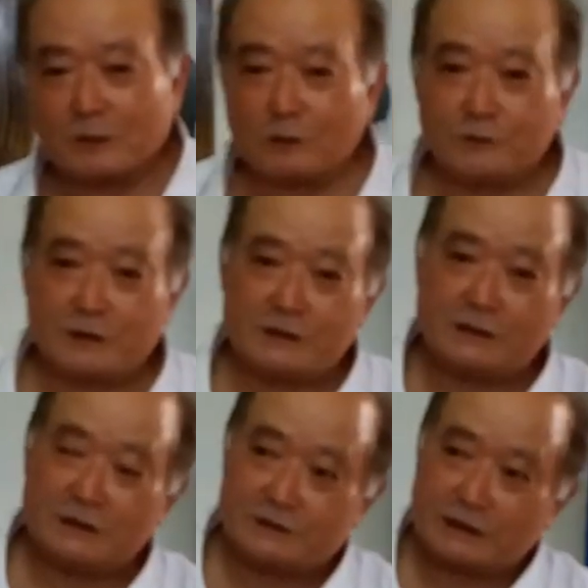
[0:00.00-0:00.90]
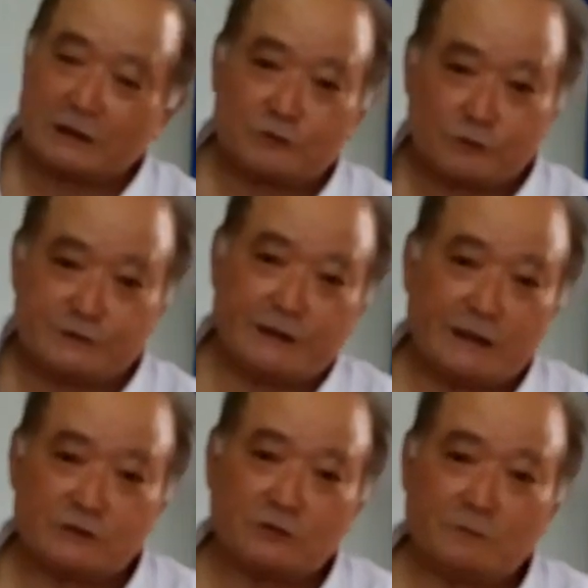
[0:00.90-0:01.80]
Already second, third
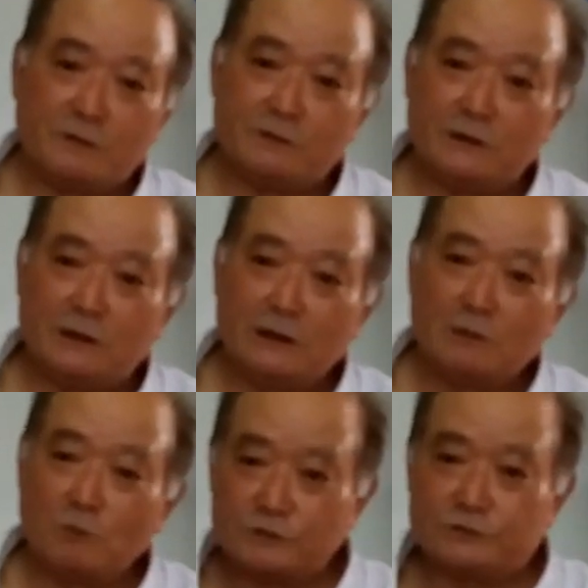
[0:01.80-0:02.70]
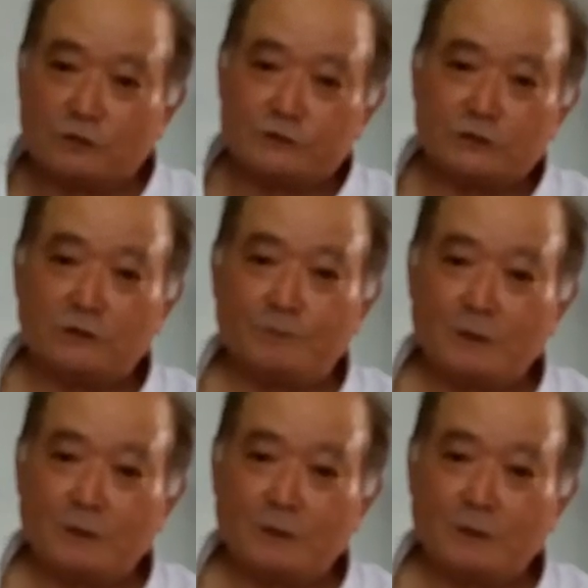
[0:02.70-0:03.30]
generation, most dojo.